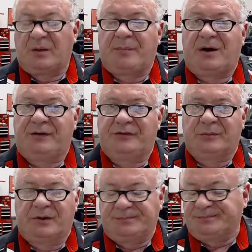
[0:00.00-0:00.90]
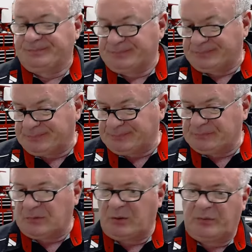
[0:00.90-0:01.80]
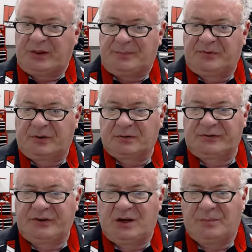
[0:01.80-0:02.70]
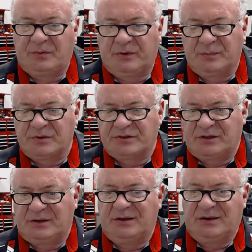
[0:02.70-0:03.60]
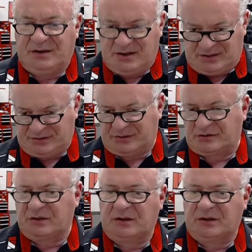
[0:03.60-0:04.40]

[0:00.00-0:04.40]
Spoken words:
Possibly. With that particular setup on your machine, yes.